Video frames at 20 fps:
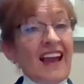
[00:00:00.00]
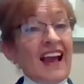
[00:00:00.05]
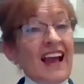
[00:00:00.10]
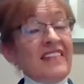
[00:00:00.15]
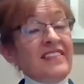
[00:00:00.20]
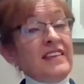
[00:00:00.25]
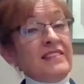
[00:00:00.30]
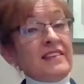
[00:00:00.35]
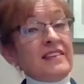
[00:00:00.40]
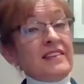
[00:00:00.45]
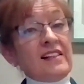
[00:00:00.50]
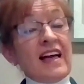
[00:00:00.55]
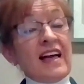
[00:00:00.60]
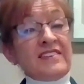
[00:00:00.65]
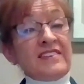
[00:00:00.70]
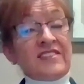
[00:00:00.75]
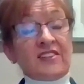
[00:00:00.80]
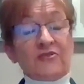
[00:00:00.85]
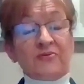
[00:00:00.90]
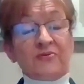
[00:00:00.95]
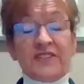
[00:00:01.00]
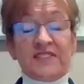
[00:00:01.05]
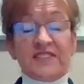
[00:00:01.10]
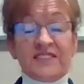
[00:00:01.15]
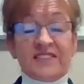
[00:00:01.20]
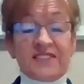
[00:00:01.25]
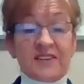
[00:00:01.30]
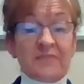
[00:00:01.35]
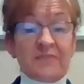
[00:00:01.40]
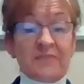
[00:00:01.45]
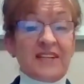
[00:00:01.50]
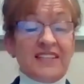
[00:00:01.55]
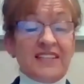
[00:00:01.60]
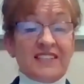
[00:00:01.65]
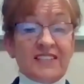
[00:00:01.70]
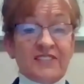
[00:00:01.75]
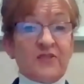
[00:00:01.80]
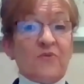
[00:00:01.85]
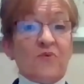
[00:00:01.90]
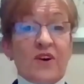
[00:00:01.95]
And then the classic reason somebody
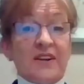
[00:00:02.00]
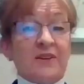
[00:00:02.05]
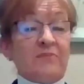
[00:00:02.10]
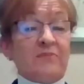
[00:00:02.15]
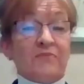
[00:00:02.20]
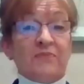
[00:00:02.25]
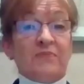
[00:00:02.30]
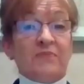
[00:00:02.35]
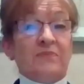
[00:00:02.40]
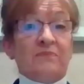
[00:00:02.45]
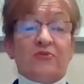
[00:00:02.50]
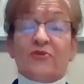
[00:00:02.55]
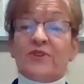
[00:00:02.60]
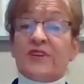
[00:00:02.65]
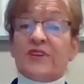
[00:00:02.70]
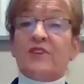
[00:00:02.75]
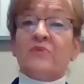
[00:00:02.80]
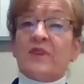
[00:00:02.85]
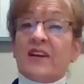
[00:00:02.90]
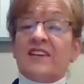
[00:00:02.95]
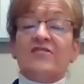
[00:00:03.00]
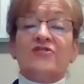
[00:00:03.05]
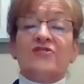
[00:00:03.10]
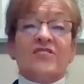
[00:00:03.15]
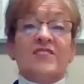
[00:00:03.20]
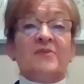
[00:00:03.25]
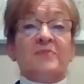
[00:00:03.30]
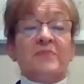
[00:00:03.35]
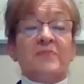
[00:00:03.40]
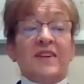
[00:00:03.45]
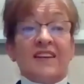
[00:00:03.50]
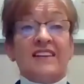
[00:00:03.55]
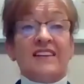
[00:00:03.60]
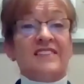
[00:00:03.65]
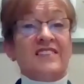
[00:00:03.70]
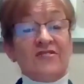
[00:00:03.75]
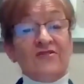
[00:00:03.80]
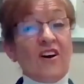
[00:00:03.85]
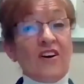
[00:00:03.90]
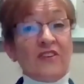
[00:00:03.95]
doesn't want to prearrange is because
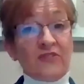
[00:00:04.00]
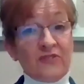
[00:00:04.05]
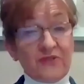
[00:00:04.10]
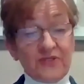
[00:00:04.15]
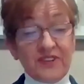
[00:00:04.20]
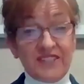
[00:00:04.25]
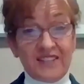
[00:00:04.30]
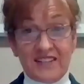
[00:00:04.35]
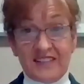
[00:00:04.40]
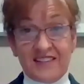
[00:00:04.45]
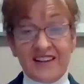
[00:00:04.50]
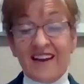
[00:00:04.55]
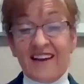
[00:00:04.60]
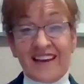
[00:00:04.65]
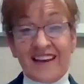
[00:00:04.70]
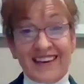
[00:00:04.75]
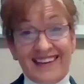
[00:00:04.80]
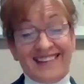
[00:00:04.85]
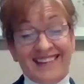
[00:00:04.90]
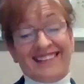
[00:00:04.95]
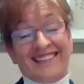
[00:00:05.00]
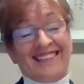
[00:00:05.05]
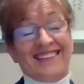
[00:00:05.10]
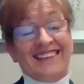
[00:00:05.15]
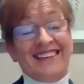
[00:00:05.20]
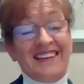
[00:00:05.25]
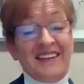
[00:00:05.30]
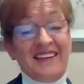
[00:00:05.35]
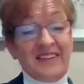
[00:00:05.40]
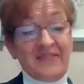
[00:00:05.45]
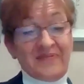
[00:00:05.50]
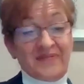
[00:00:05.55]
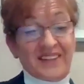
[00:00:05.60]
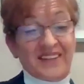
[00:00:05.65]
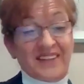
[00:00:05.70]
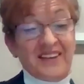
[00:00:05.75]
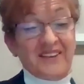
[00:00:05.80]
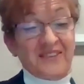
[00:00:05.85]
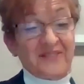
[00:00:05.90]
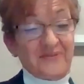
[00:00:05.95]
they're not going to die.
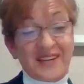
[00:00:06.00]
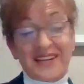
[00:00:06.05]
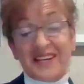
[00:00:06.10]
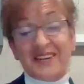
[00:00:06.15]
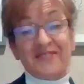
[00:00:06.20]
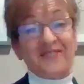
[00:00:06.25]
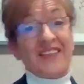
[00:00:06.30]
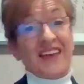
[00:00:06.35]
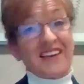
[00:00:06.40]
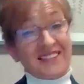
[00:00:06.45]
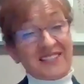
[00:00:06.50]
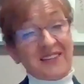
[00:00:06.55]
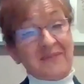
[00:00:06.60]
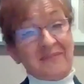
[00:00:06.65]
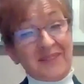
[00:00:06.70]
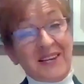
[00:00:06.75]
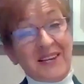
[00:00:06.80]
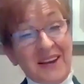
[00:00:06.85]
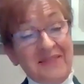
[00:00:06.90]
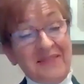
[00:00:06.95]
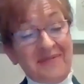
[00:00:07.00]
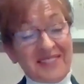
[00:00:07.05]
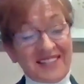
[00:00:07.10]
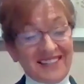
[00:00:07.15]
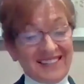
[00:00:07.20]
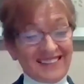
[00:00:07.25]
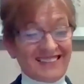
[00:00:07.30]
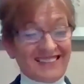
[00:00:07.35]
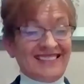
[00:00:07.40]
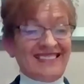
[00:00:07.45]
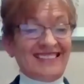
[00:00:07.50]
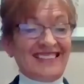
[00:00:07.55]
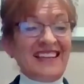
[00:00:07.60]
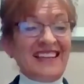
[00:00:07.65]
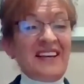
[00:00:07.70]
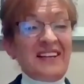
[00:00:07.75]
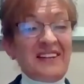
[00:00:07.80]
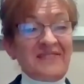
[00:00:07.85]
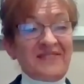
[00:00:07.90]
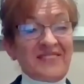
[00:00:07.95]
We hear that sometimes.
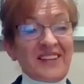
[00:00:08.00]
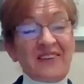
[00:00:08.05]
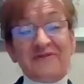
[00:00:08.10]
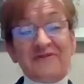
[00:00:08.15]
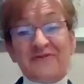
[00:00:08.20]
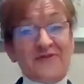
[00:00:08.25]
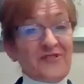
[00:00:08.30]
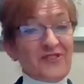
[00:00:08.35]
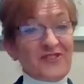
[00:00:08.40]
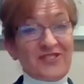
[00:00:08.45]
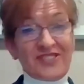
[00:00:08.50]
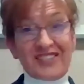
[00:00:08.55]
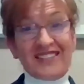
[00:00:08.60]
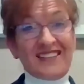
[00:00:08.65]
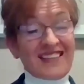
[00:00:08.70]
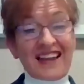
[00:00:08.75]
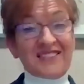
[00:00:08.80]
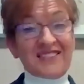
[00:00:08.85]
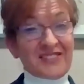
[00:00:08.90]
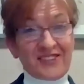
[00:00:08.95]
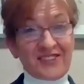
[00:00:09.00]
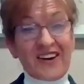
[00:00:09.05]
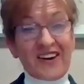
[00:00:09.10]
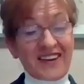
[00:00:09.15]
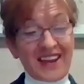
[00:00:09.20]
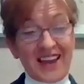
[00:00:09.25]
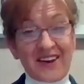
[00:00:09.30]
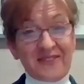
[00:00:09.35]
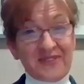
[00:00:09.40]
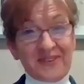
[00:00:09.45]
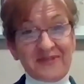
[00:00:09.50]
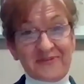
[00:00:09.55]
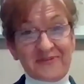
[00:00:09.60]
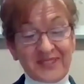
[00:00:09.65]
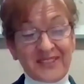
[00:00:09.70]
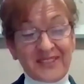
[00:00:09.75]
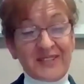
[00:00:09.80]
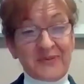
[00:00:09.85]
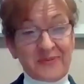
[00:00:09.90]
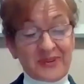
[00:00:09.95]
Unfortunately, that's not how it
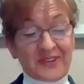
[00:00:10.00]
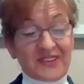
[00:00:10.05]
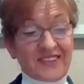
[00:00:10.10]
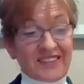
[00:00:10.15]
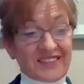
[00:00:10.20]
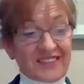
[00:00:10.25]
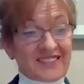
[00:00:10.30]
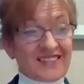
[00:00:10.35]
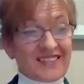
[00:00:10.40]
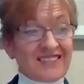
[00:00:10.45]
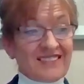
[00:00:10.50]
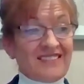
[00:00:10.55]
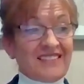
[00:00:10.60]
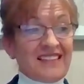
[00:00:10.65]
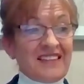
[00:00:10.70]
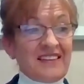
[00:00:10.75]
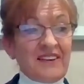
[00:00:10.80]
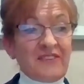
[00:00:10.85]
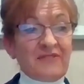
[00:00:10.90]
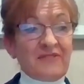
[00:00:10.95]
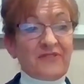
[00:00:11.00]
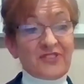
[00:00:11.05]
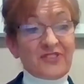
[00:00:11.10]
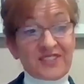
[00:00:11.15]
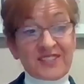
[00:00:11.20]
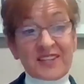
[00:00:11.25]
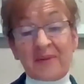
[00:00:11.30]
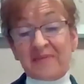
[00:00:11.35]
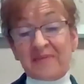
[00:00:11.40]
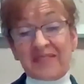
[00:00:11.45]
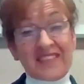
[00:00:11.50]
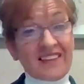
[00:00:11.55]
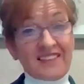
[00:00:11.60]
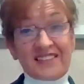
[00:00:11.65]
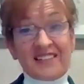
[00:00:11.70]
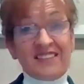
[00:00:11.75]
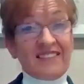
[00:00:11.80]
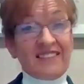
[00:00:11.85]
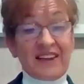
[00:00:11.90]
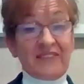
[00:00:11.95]
really works. For some things
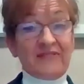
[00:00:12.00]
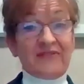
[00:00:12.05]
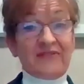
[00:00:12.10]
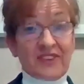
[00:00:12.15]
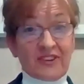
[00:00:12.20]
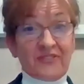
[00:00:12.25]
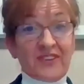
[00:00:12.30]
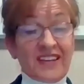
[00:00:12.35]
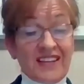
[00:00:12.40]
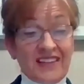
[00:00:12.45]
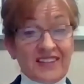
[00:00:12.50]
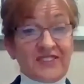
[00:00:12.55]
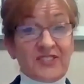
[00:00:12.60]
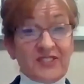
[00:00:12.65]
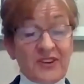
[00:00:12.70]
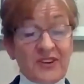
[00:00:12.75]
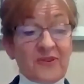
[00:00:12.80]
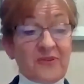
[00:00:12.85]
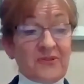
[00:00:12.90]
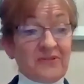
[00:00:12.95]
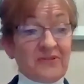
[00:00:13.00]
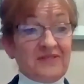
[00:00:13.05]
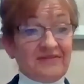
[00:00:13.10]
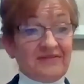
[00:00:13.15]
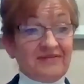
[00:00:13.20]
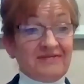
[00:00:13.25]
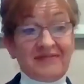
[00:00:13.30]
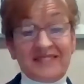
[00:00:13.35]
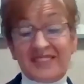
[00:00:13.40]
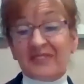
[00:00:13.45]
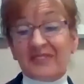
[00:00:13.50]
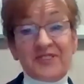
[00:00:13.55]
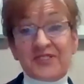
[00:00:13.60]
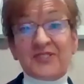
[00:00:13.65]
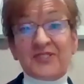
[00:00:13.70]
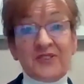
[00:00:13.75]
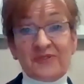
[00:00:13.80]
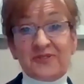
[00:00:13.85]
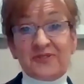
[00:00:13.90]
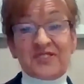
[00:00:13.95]
in life, there is no
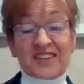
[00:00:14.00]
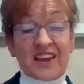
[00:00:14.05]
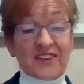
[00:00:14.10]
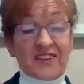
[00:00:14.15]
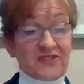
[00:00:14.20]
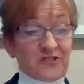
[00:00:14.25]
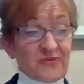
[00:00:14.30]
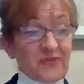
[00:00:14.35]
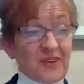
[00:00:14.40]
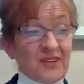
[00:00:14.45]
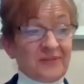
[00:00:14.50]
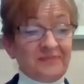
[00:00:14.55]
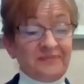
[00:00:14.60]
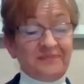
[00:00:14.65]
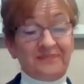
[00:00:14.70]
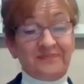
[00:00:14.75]
schedule.